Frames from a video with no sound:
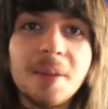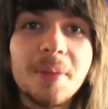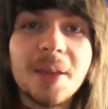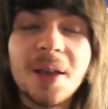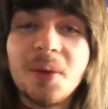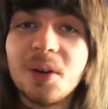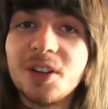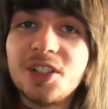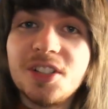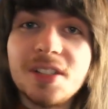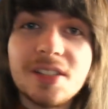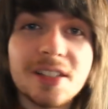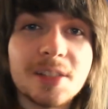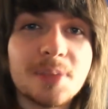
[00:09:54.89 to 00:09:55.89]
But yeah,
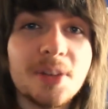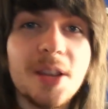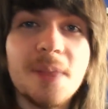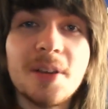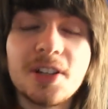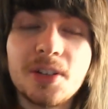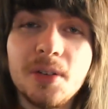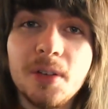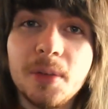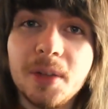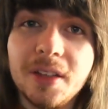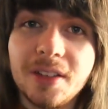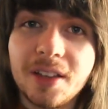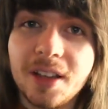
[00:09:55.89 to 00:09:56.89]
watches, that's pretty much all I
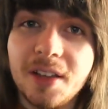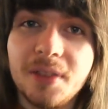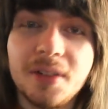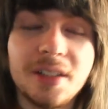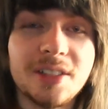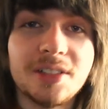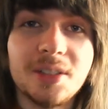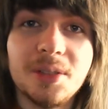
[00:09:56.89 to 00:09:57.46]
wanted to cover.